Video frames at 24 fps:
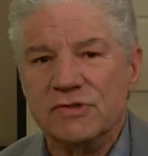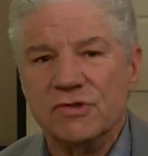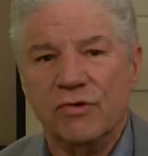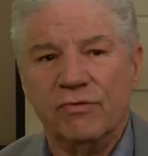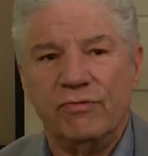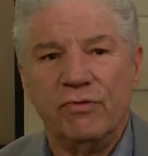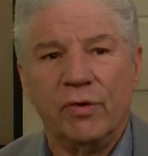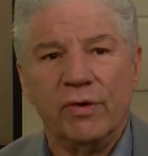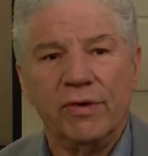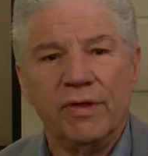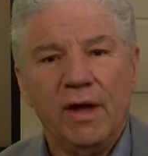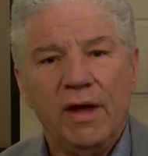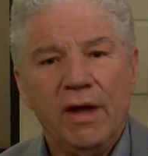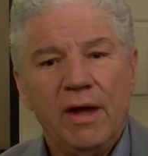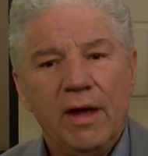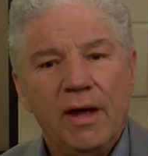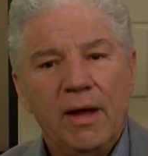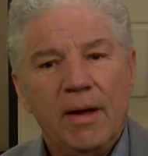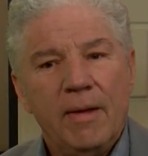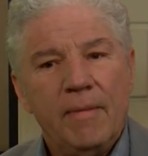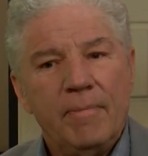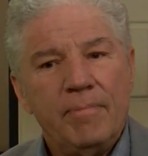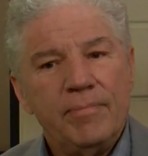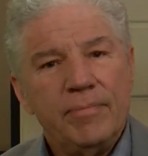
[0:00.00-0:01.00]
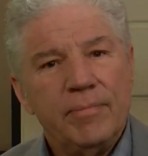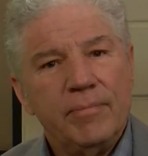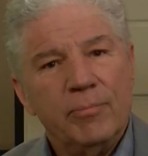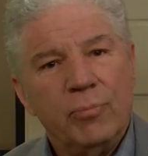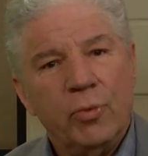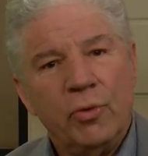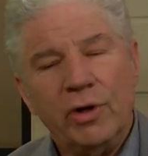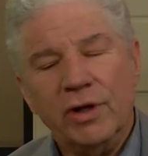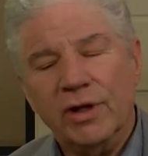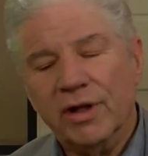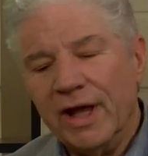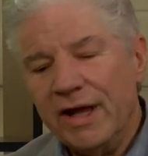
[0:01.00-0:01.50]
so forth.
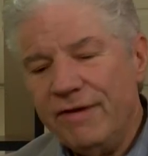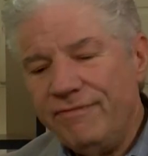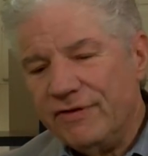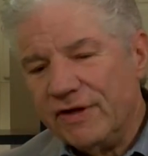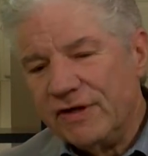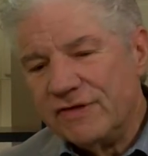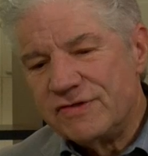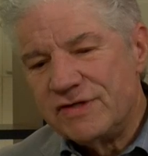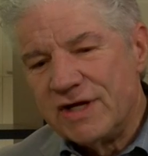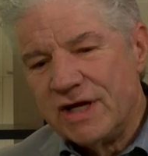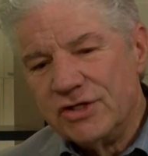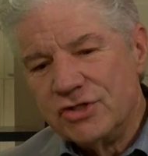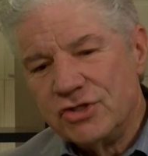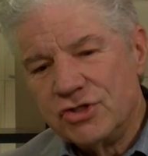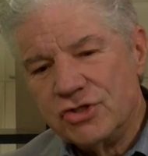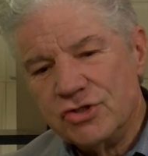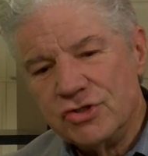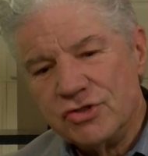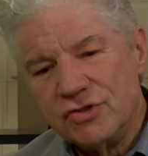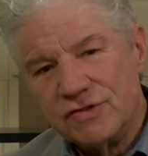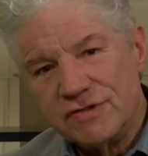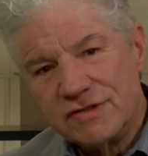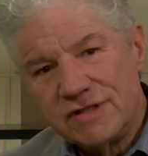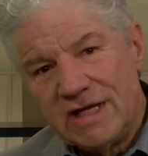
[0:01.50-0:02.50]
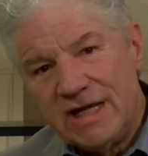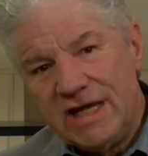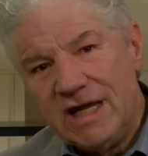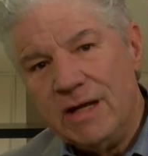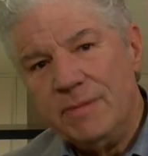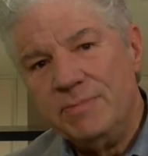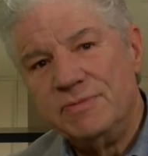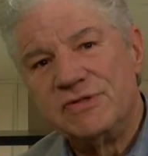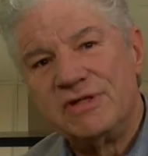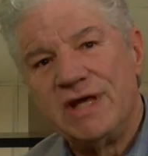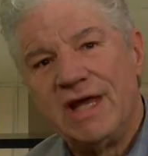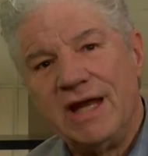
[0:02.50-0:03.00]
Boy, Life Extension just
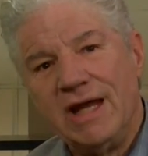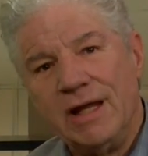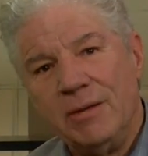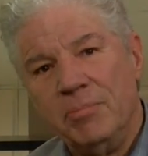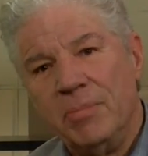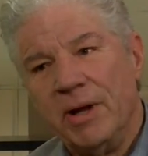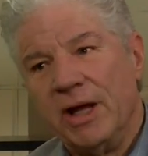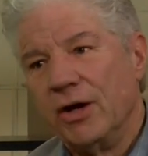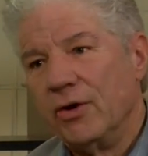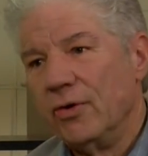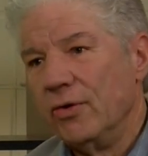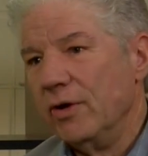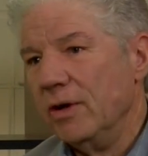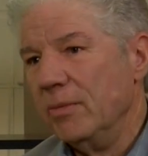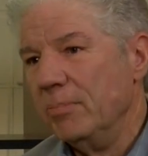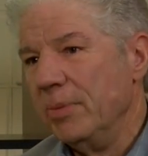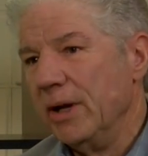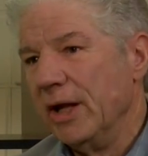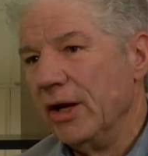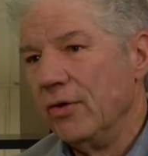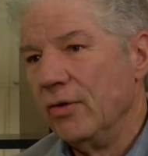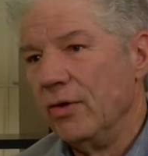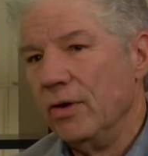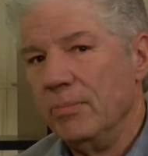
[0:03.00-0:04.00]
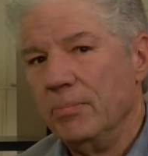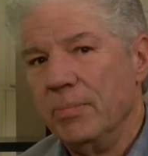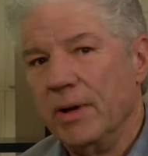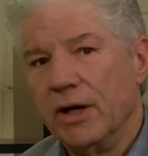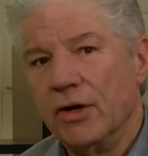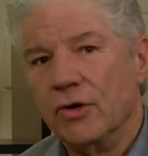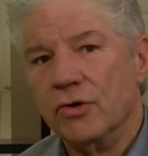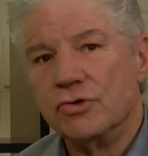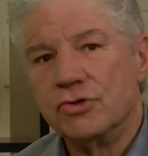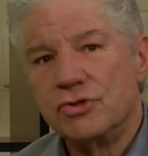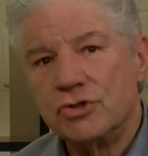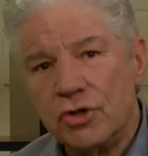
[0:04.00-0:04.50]
keeps getting better and better and
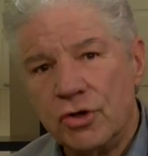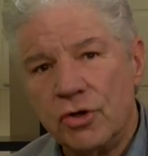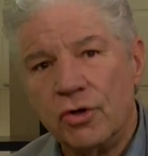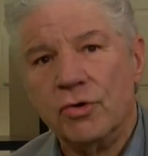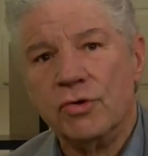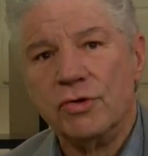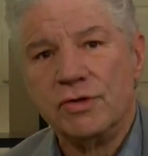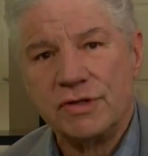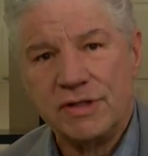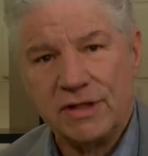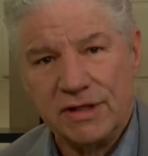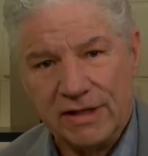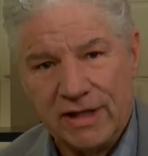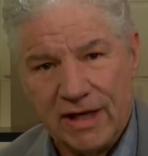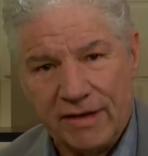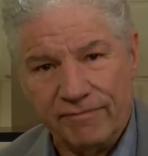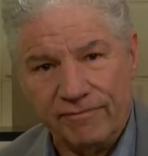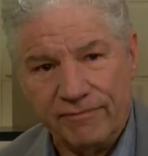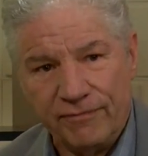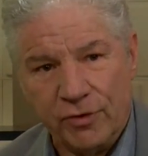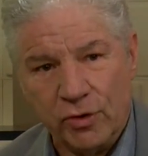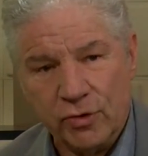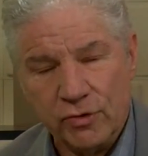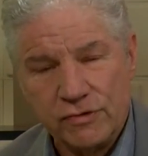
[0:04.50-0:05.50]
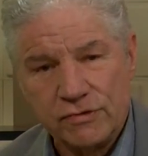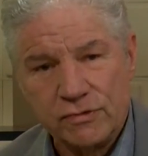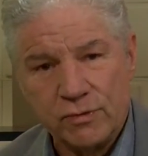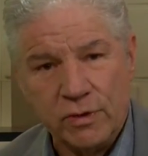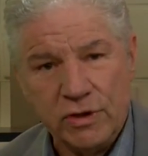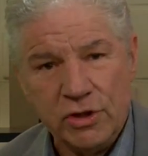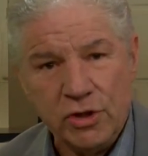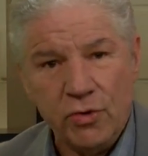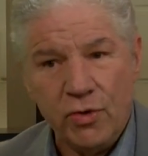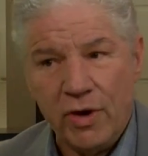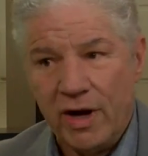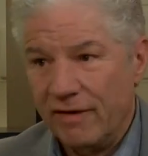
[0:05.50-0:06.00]
better. Turn to them, folks,
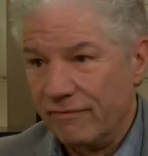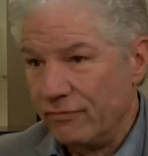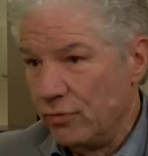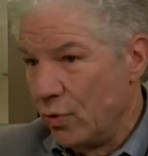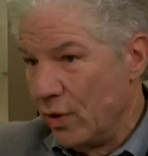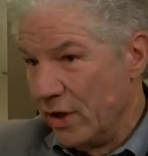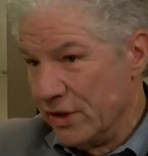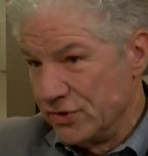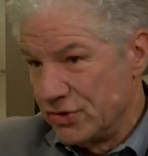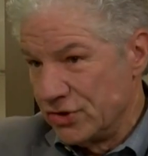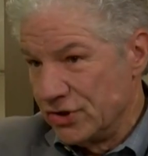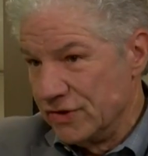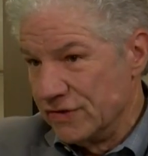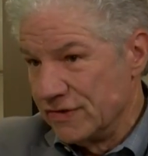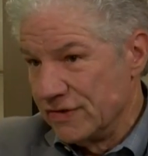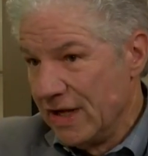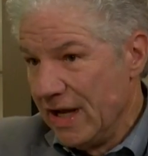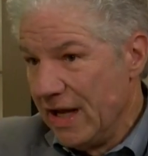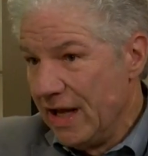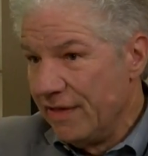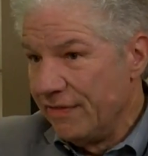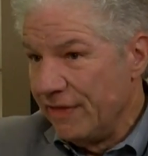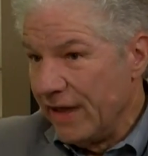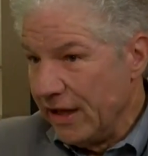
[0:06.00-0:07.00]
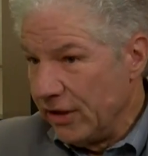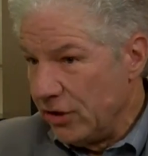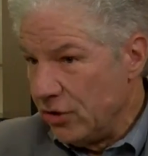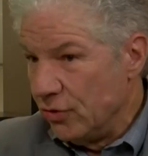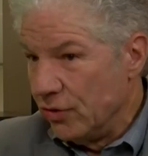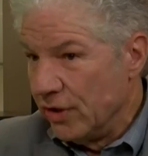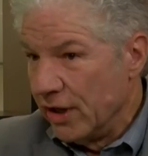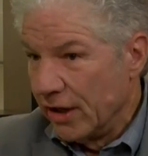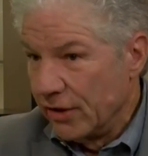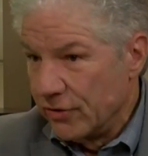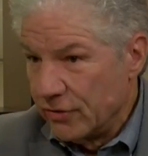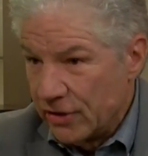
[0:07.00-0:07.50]
when you have questions. Thank yes.
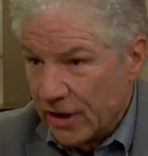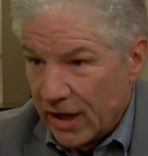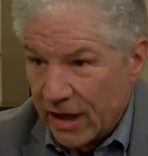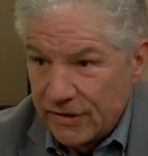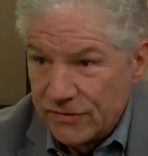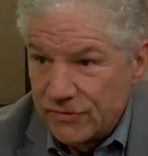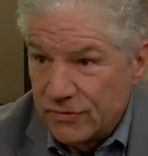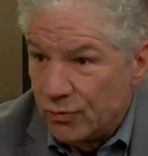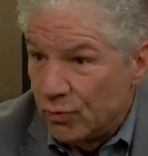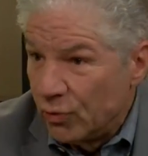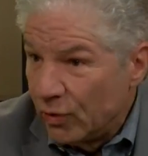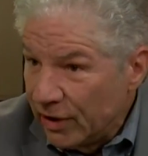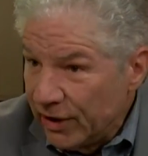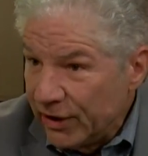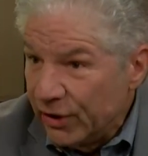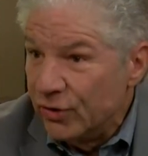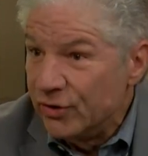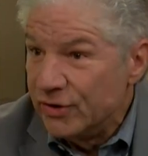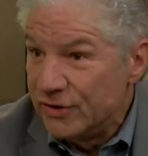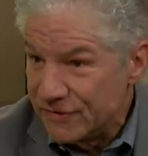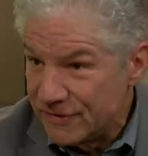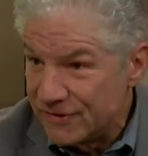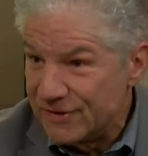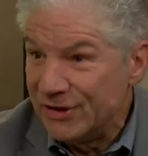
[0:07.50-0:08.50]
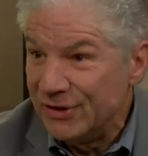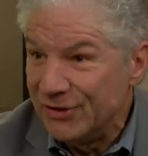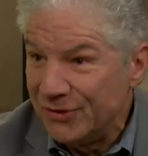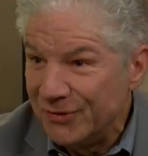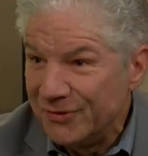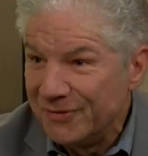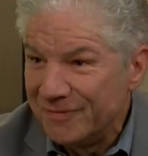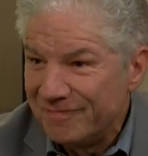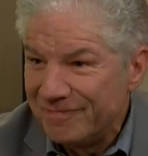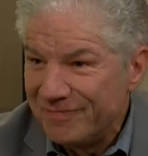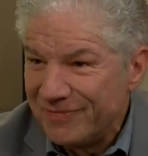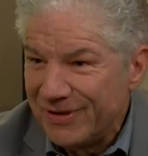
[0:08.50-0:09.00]
you, Dr. Goss. really good so to see you. Thank you so much for
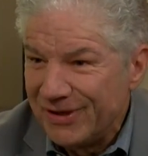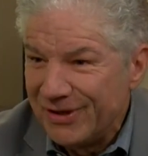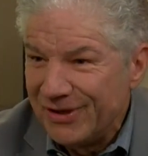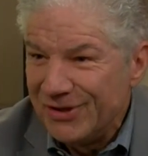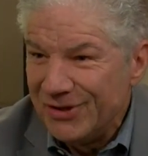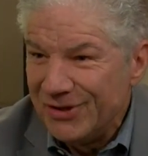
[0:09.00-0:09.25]
having me.